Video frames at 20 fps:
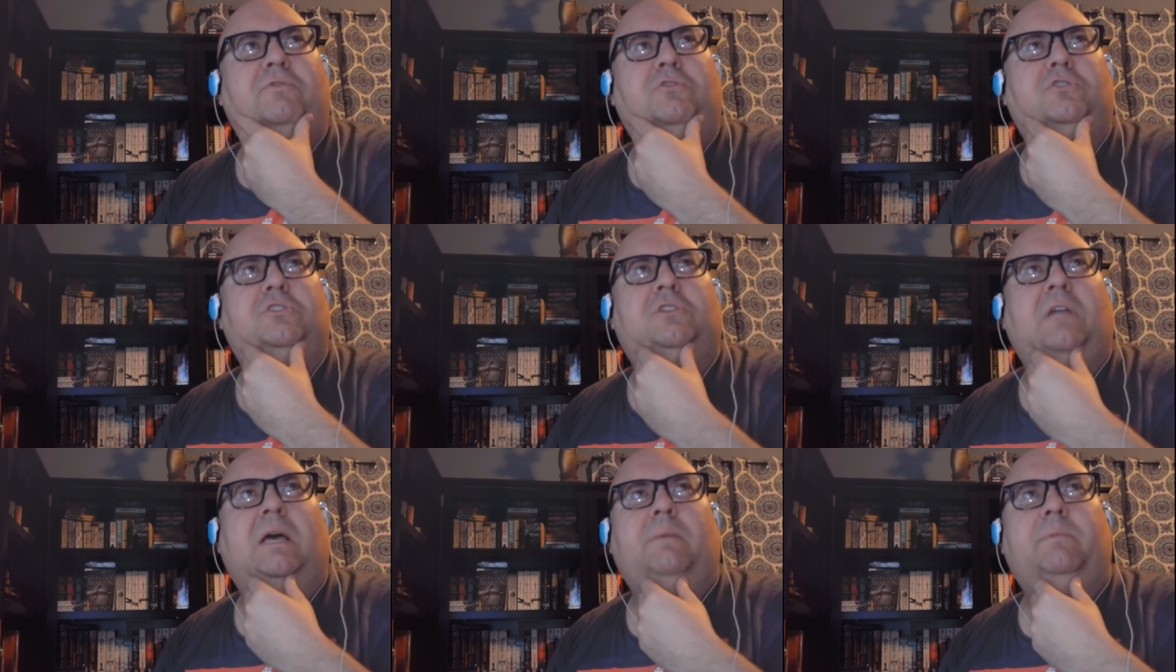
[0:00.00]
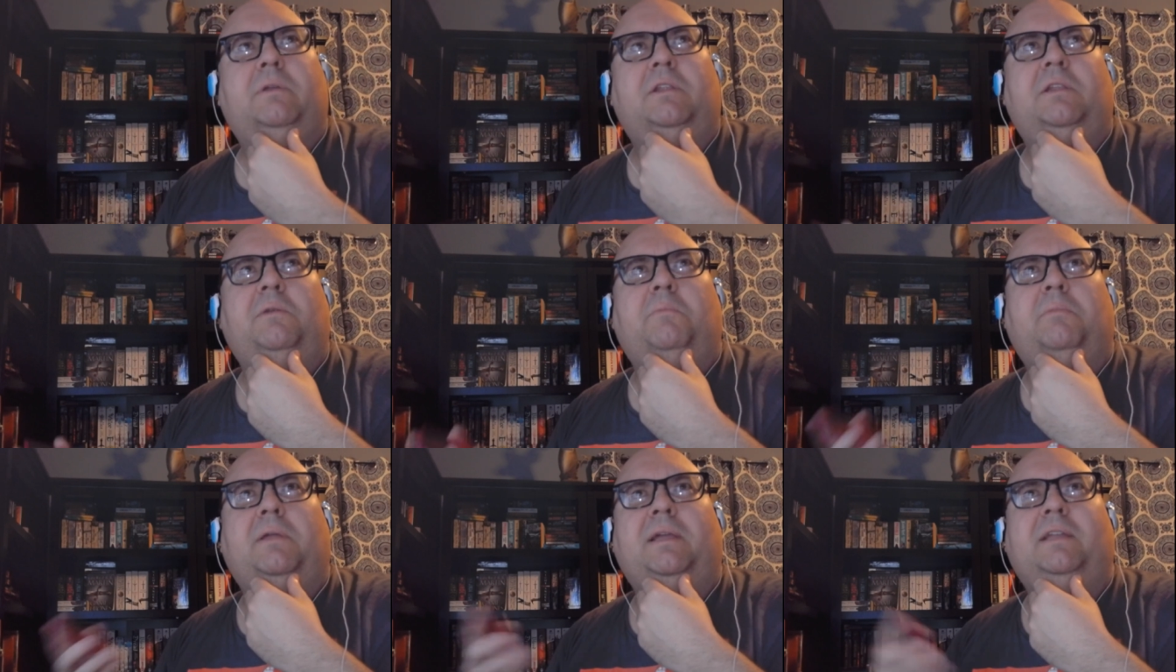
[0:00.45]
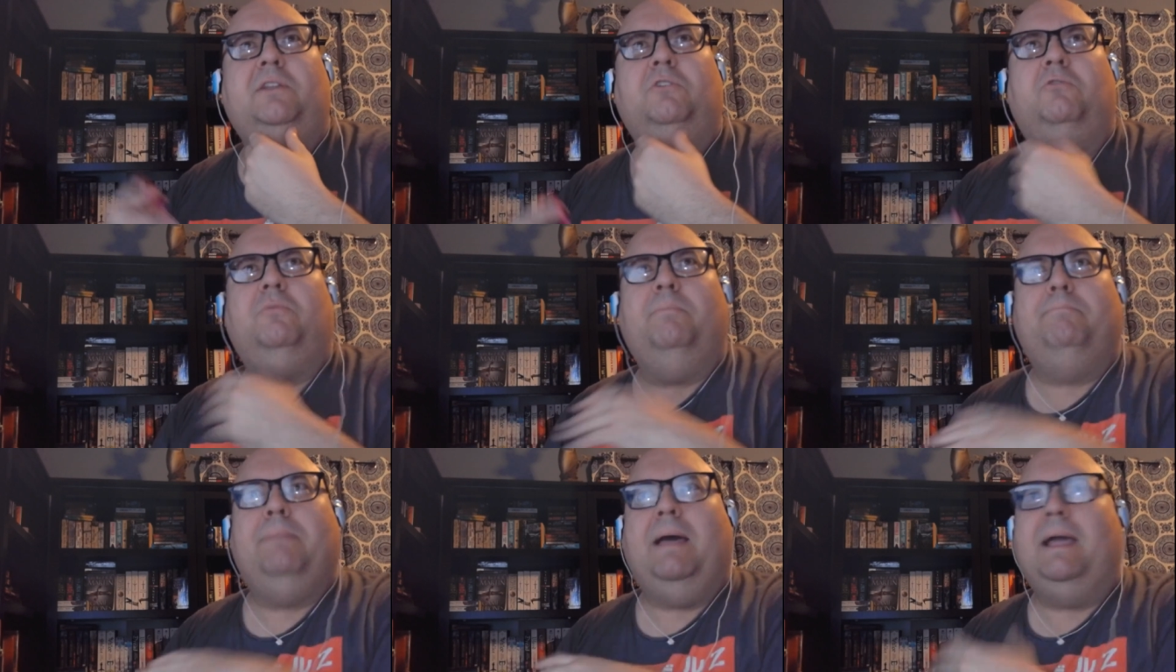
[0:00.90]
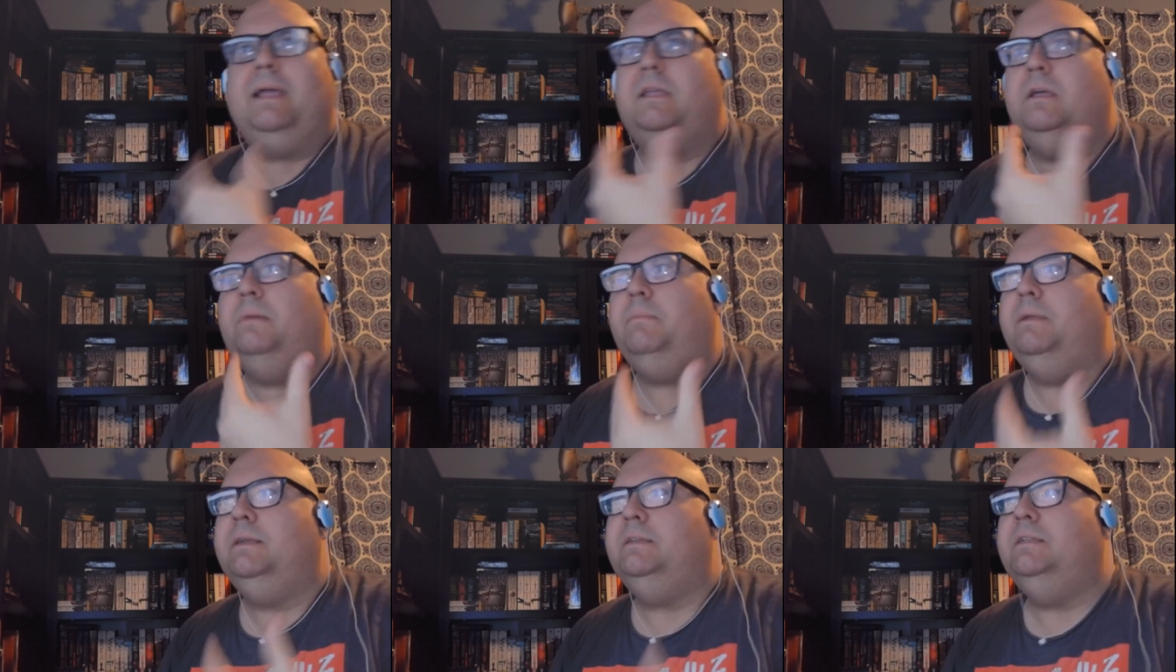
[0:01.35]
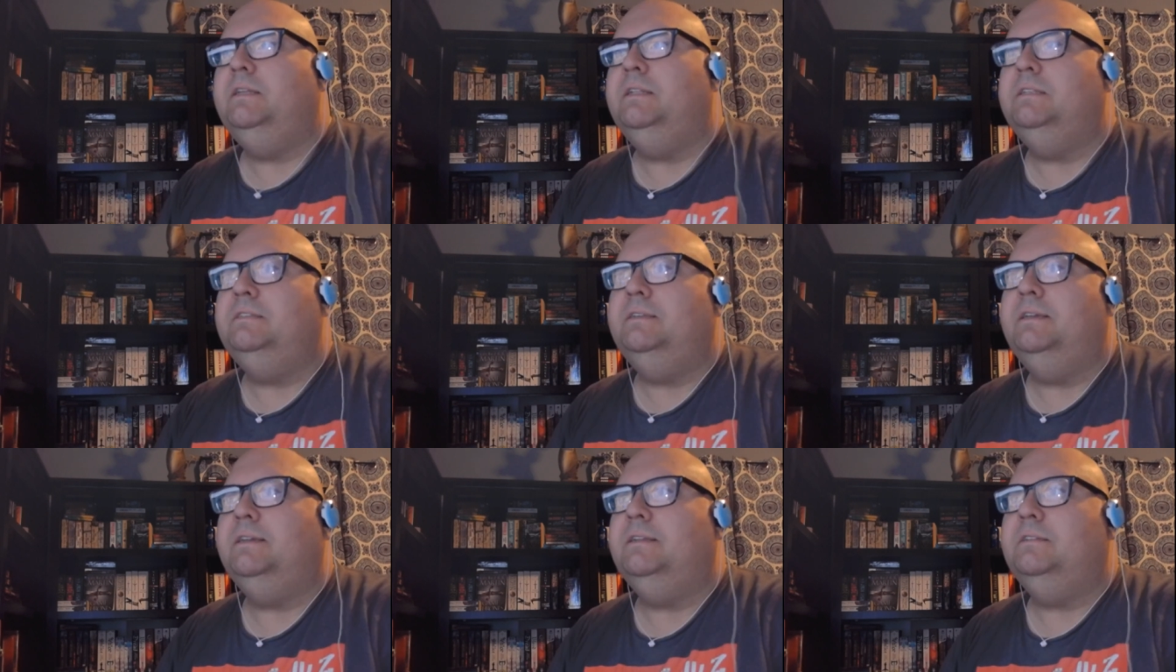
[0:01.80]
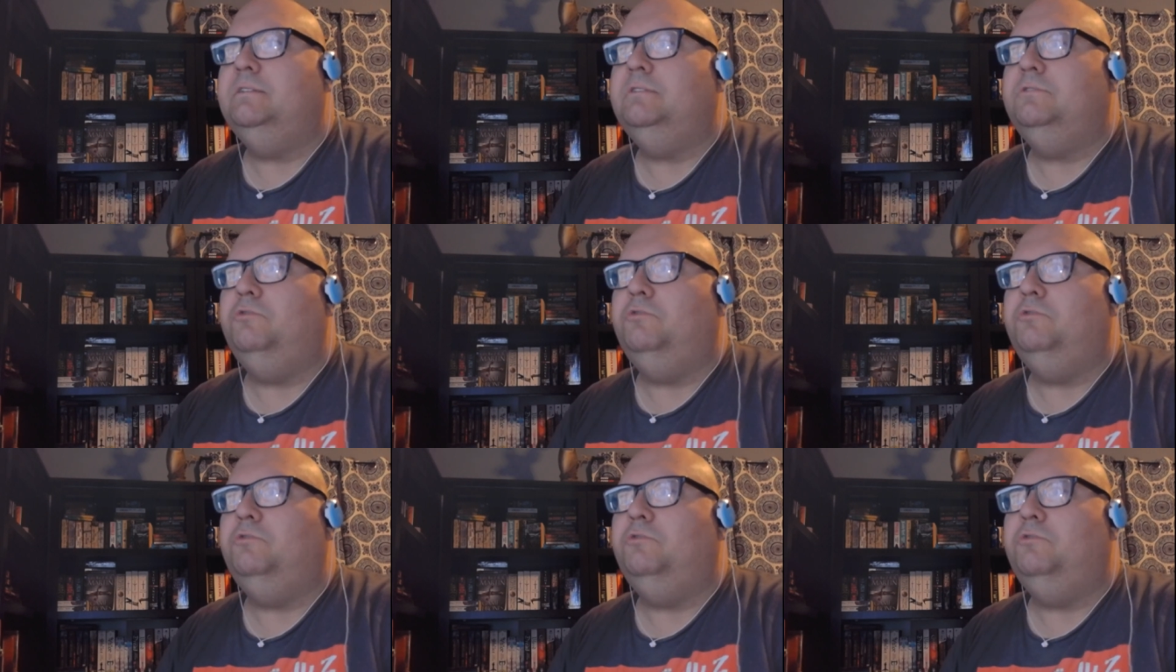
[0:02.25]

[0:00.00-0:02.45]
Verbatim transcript: you stop it and you play it it'll back up like 10 seconds